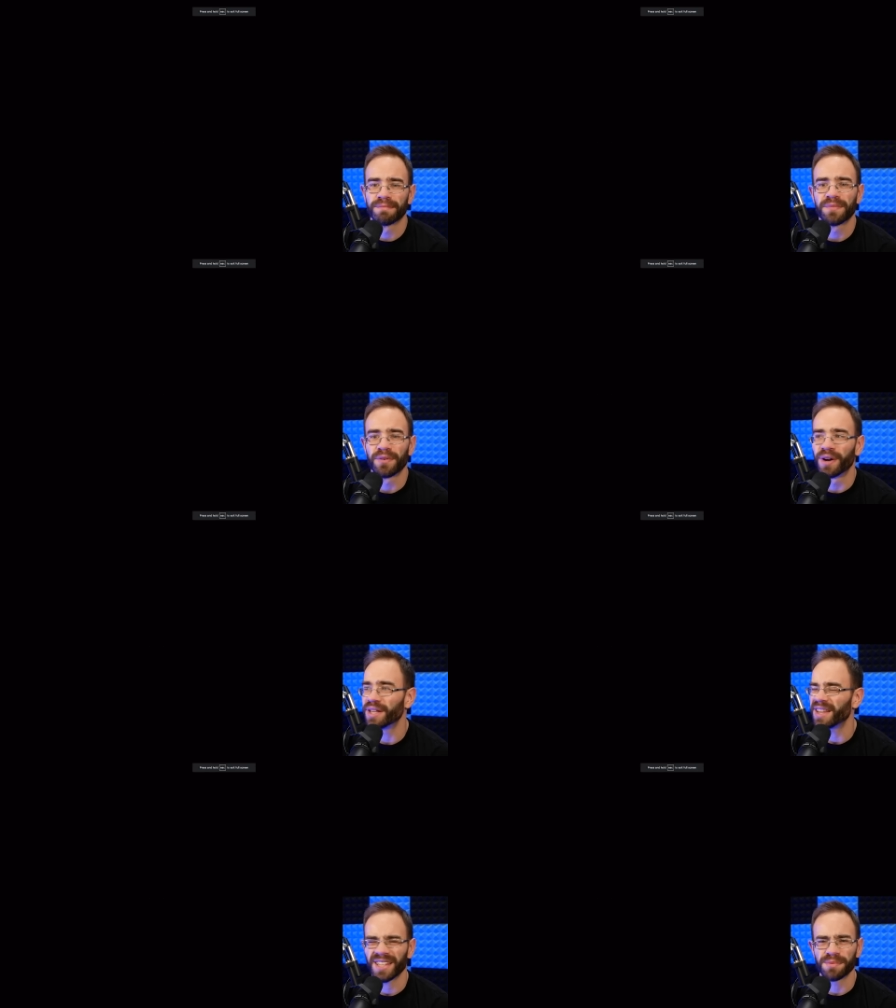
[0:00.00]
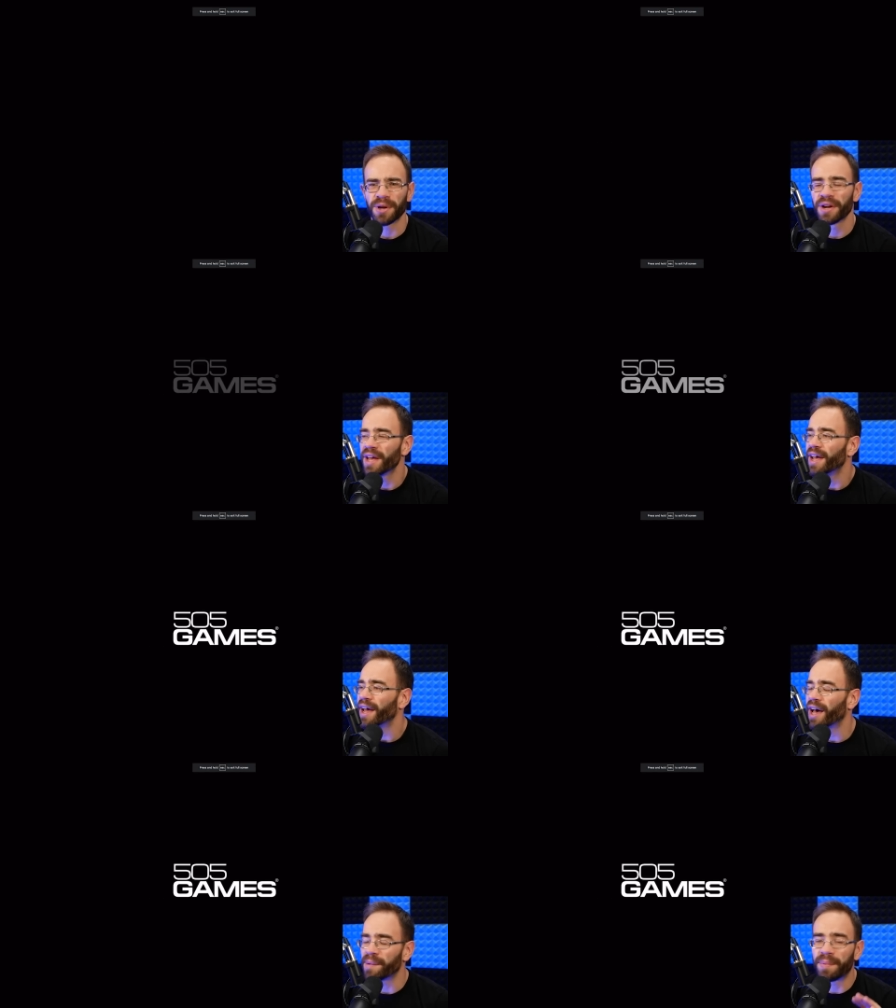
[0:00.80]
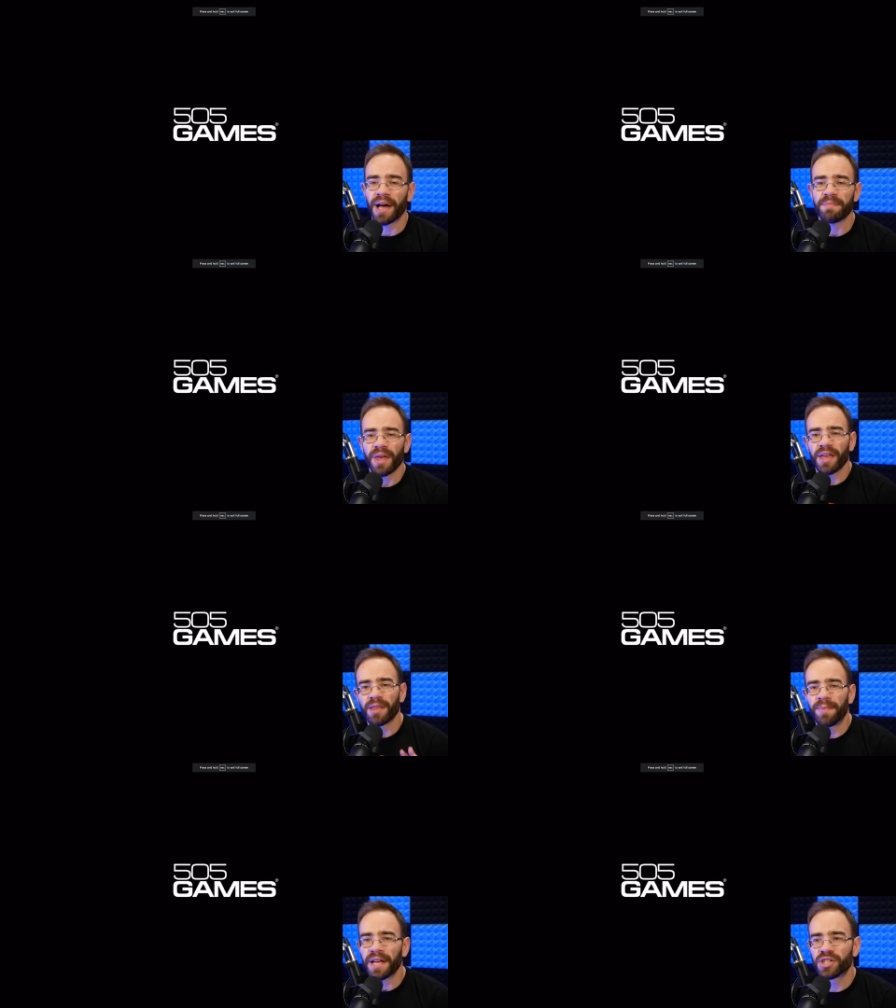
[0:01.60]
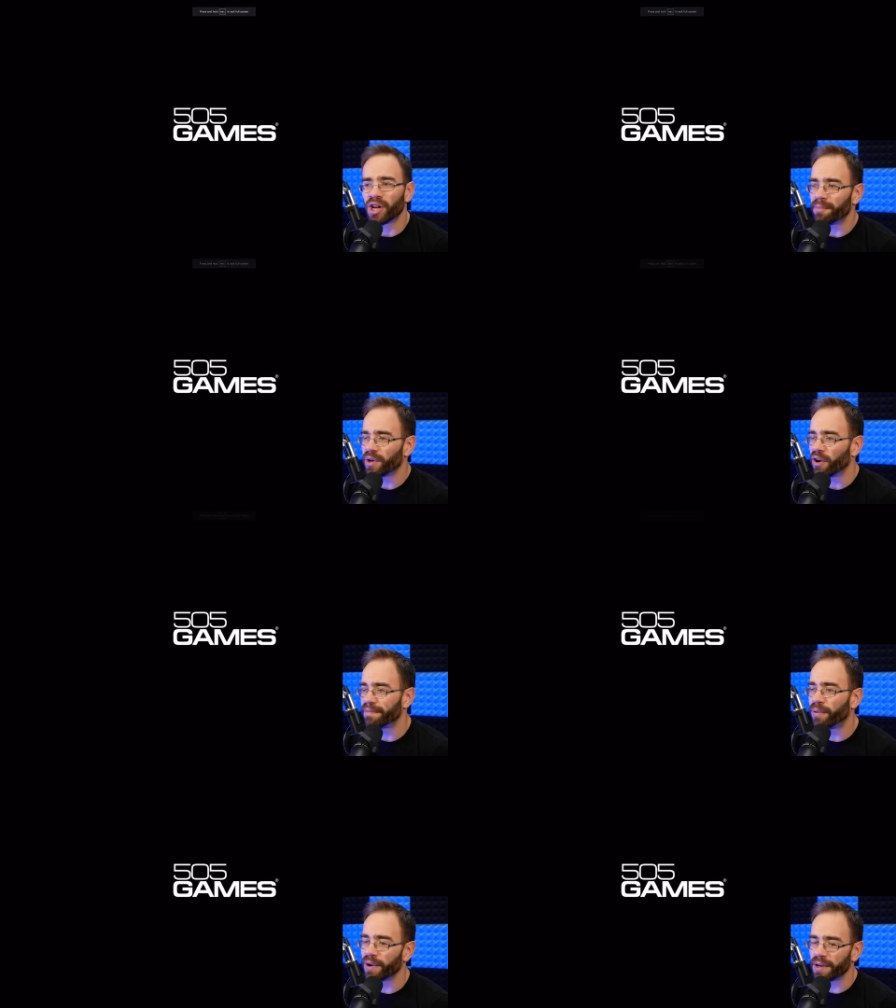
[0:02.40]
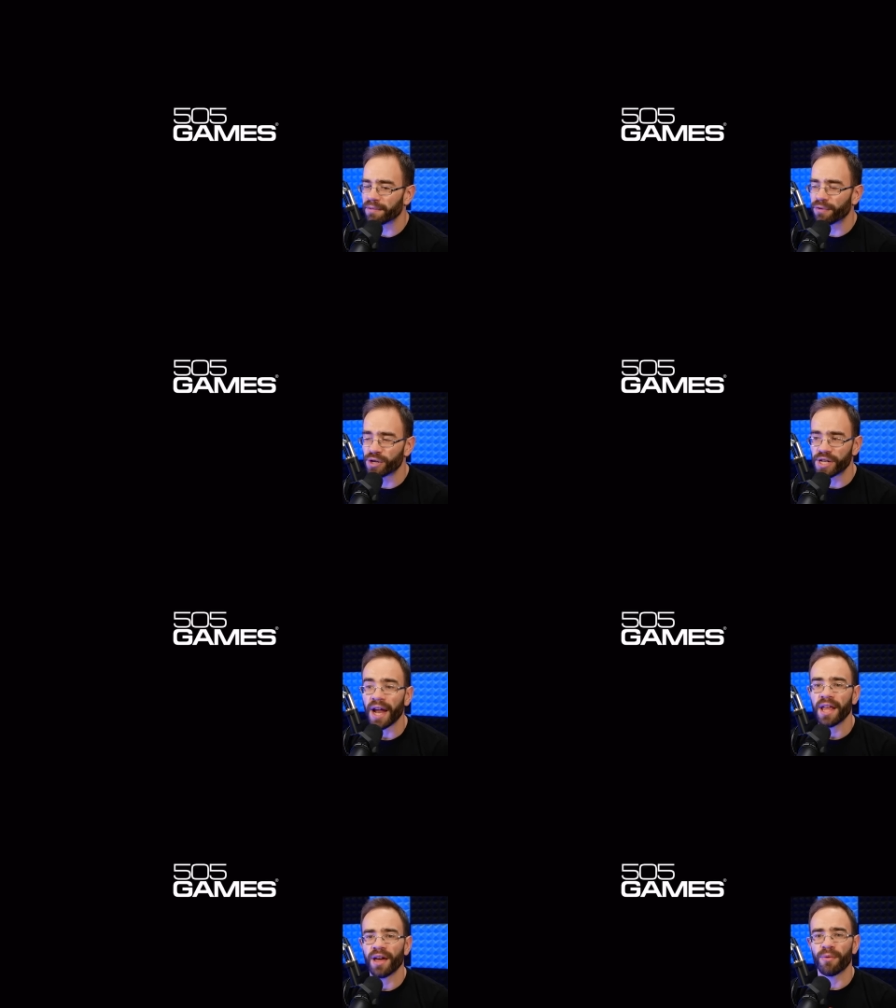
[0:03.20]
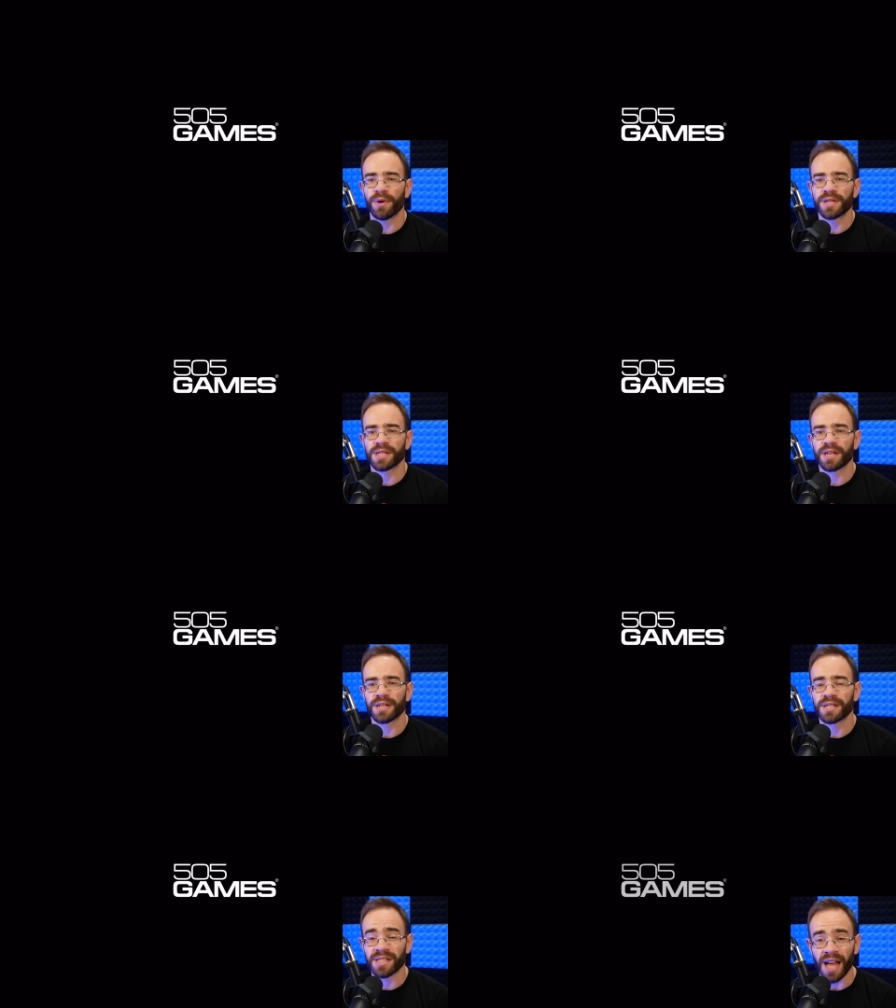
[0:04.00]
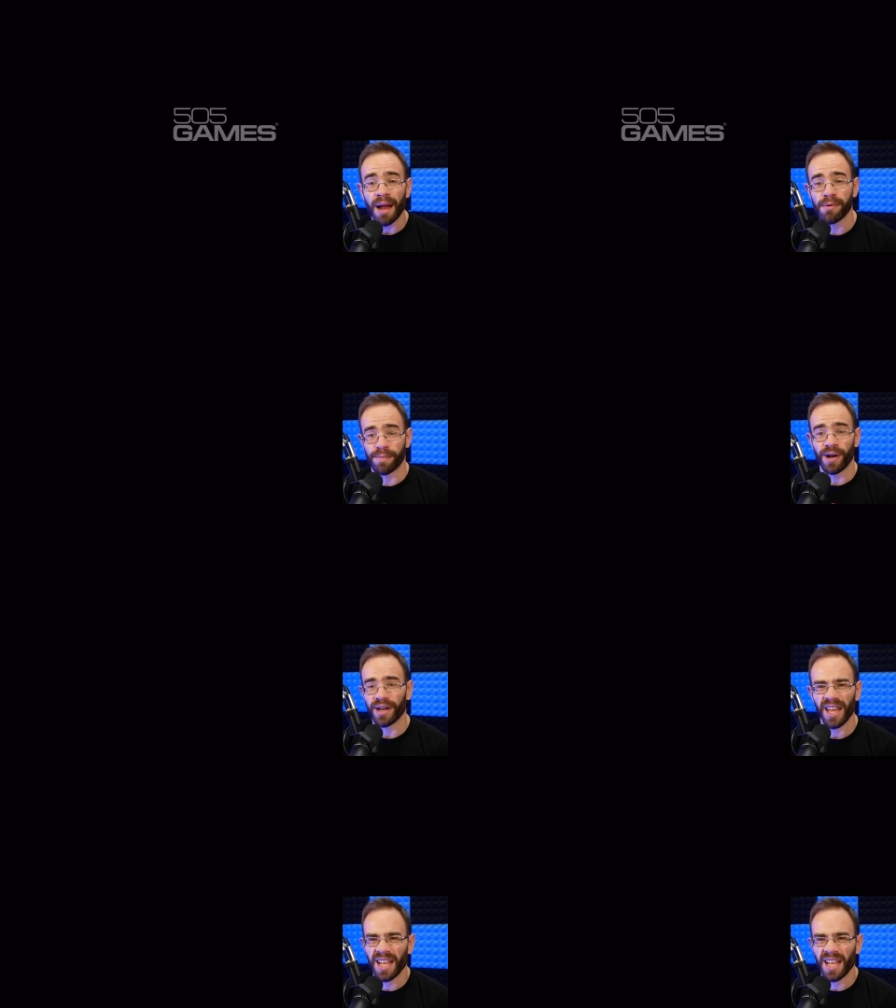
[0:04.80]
For, that's weird. Uh, but the big jumping off point for Stadia was Cyberpunk.